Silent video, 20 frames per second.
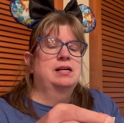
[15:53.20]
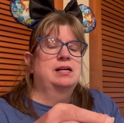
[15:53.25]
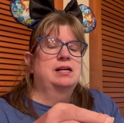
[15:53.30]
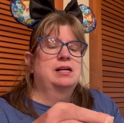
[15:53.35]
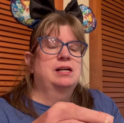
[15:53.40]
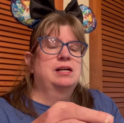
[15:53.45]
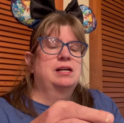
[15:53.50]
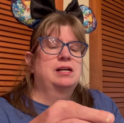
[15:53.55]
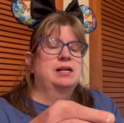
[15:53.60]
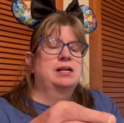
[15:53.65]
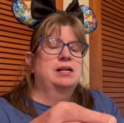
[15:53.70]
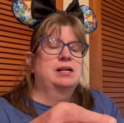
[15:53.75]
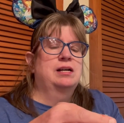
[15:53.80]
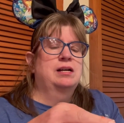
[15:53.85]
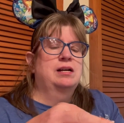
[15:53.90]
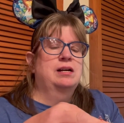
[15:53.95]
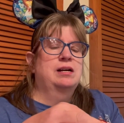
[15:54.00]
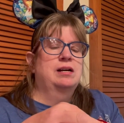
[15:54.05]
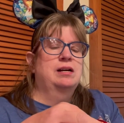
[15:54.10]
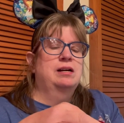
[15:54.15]

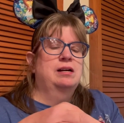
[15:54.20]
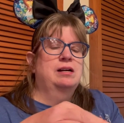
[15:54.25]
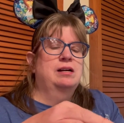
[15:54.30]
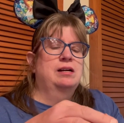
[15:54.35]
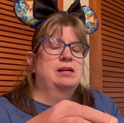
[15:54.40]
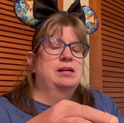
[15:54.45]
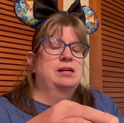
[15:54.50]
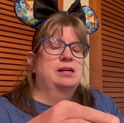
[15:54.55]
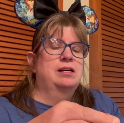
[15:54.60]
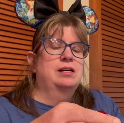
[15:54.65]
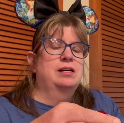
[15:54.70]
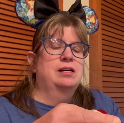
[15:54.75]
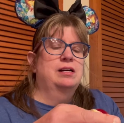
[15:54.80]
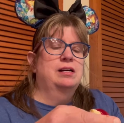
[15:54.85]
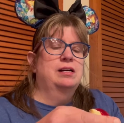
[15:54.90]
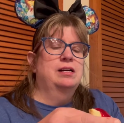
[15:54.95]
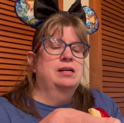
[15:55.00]
Nothing is said.